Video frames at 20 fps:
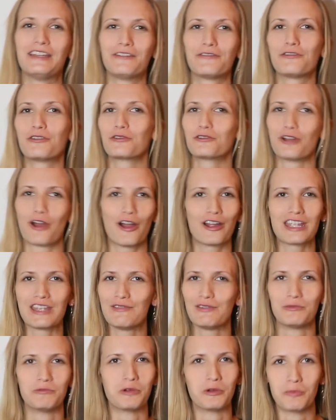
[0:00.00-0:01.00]
if your dog
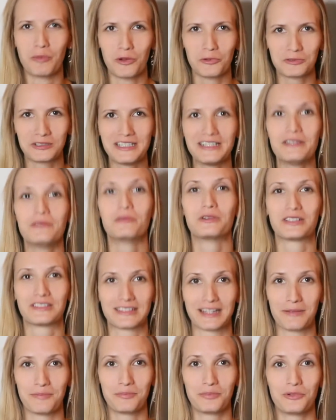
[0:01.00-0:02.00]
even remotely
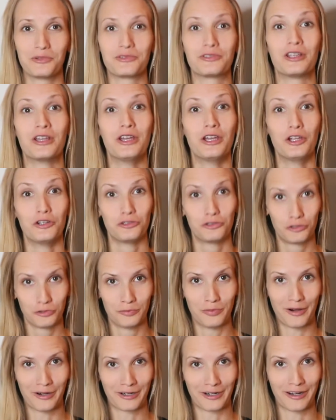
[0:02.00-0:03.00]
resembles
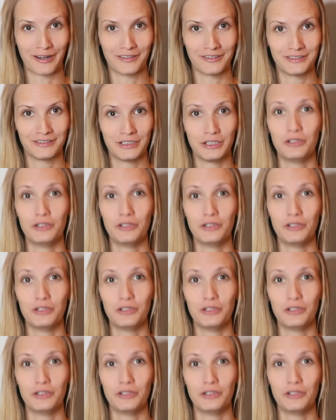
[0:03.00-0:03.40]
Chewbacca.